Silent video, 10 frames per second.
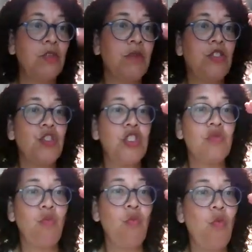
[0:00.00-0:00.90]
So it's
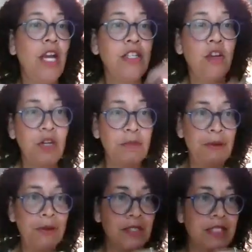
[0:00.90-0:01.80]
just one yoga
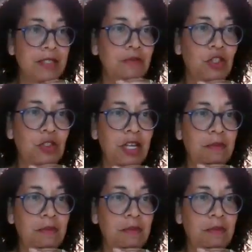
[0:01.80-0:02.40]
pose. Do you know what